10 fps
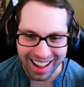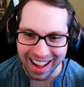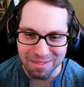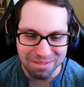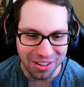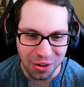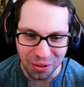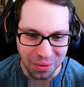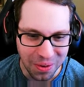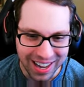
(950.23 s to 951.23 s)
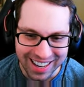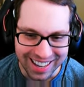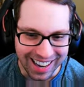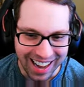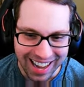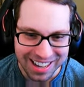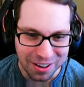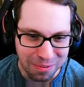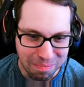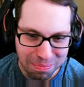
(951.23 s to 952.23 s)
I'm blown away. I
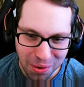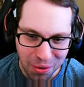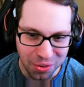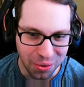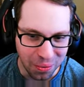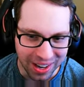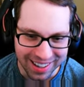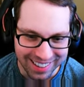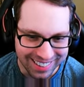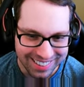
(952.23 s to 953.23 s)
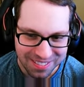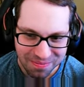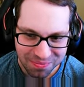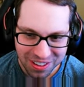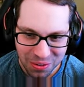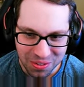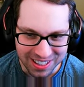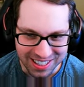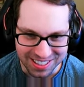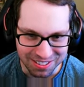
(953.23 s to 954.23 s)
am blown away
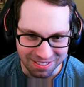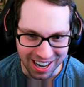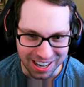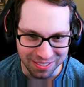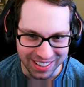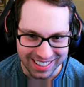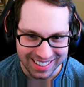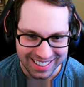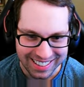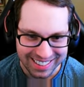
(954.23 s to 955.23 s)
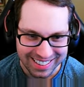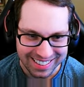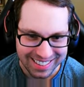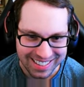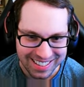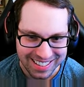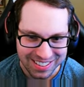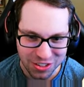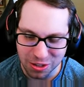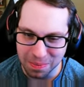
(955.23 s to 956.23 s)
with this environment.
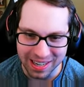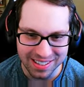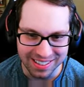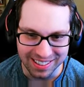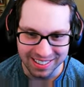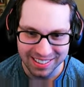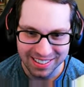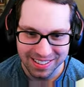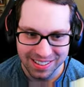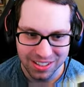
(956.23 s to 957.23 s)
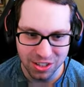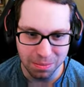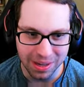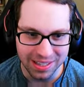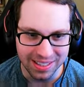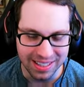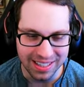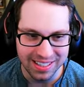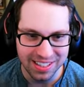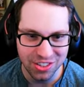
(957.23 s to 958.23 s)
Just amazing. Just amazing. The
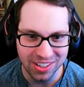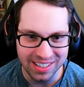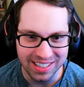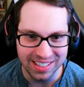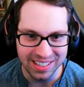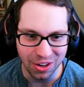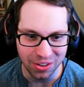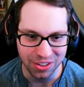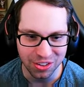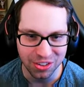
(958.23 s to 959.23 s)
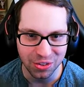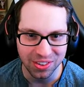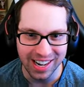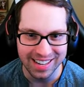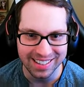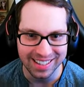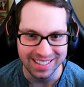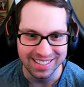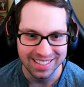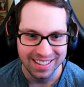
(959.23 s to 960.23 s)
attention to detail here to create
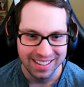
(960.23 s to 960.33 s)
this.